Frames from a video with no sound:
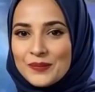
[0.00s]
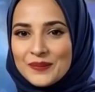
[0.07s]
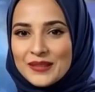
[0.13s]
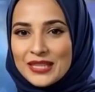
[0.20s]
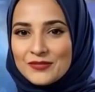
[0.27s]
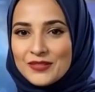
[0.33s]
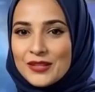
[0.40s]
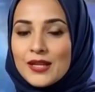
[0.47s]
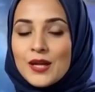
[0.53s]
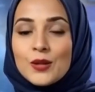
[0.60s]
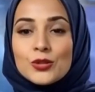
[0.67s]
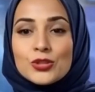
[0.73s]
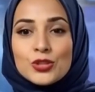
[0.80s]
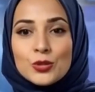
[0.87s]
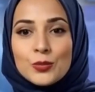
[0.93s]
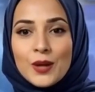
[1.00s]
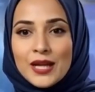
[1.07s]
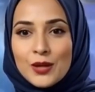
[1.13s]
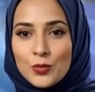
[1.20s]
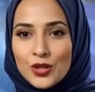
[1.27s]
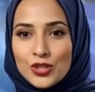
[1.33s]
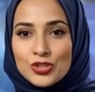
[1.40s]
Even those who
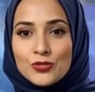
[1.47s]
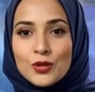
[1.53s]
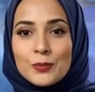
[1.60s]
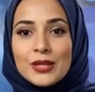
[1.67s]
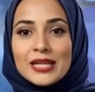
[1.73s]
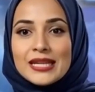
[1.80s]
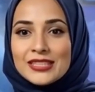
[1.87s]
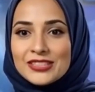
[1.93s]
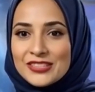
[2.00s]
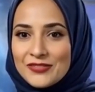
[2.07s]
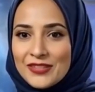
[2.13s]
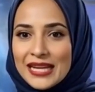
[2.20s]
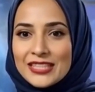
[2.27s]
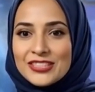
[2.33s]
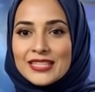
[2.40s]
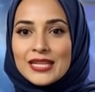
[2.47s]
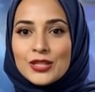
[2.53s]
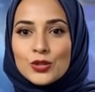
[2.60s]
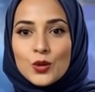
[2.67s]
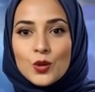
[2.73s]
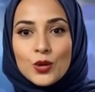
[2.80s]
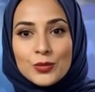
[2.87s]
might wish for peace face
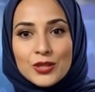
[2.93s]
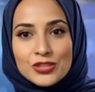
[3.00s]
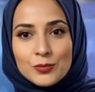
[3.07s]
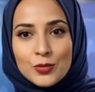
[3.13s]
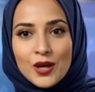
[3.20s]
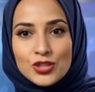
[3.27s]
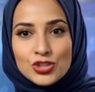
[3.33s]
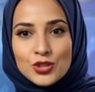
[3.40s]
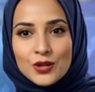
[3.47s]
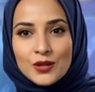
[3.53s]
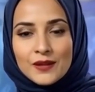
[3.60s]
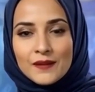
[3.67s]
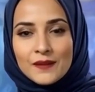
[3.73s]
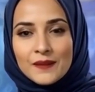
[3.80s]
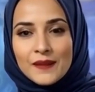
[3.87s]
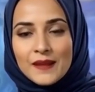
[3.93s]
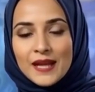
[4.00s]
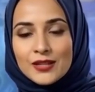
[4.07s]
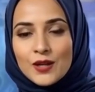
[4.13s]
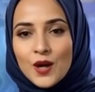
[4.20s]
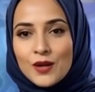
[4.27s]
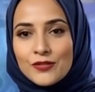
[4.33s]
enormous pressure,
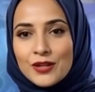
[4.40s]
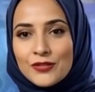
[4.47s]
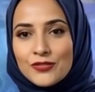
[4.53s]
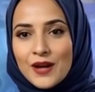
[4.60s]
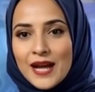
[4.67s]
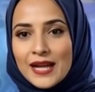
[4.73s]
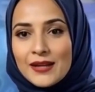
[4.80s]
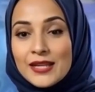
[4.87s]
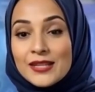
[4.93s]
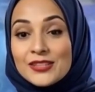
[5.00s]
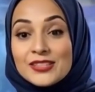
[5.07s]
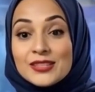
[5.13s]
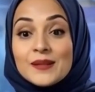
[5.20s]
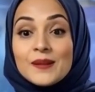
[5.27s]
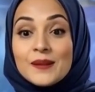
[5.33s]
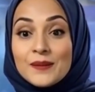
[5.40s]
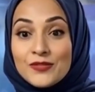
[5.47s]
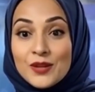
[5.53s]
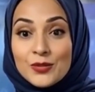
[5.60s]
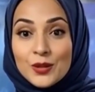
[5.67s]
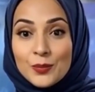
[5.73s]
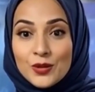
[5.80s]
and often violence,
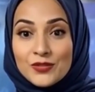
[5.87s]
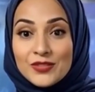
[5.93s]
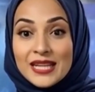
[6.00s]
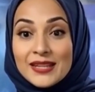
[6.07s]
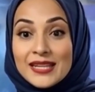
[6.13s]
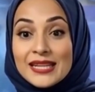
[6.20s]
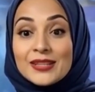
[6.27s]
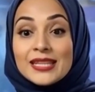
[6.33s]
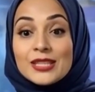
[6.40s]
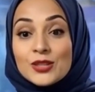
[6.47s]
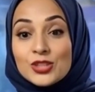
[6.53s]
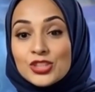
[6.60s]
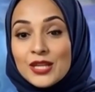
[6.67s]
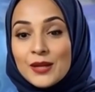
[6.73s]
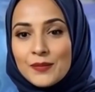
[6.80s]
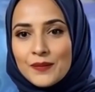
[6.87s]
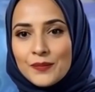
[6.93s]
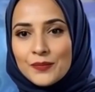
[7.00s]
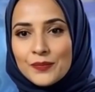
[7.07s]
from the prevailing leadership.